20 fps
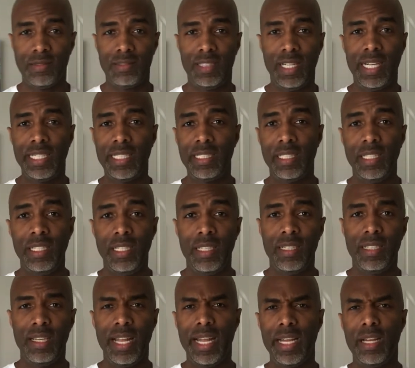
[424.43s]
Like
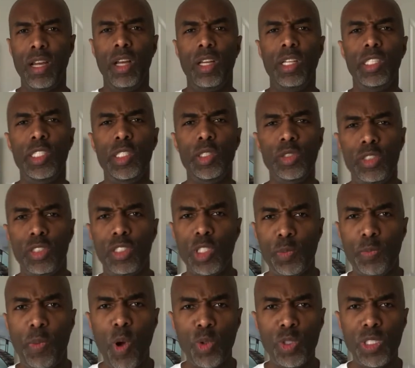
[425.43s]
you're
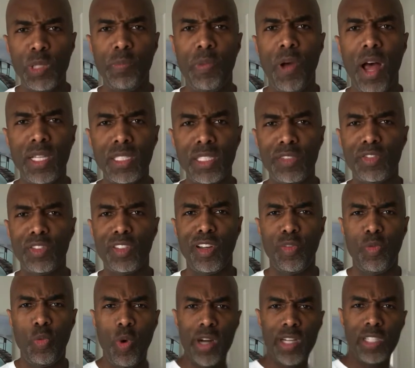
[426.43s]
just posting positive
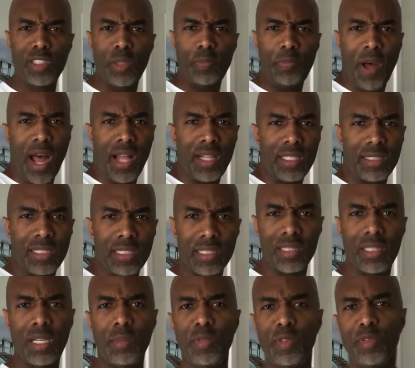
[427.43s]
stuff. Where's the
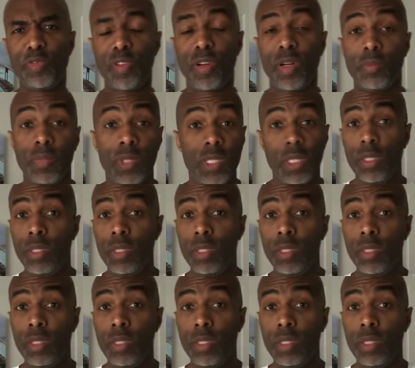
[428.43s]
politics coming from?